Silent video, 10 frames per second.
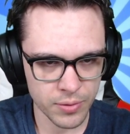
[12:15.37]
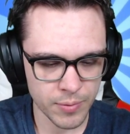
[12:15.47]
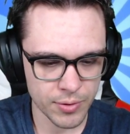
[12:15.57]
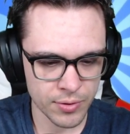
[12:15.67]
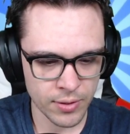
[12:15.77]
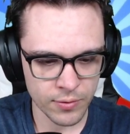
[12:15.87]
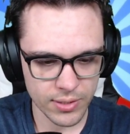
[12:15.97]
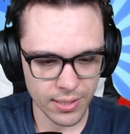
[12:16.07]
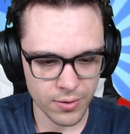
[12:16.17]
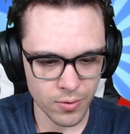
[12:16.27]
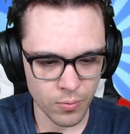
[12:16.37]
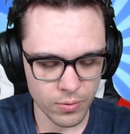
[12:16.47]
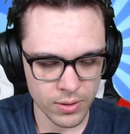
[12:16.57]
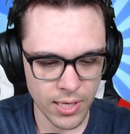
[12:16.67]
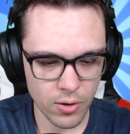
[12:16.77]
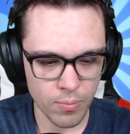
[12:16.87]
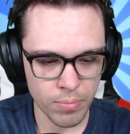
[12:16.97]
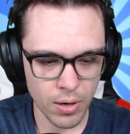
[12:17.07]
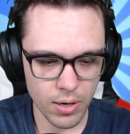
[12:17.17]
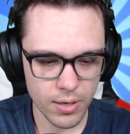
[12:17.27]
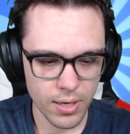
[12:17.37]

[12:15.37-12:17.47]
Mewtwo and there's like a little yellow bar,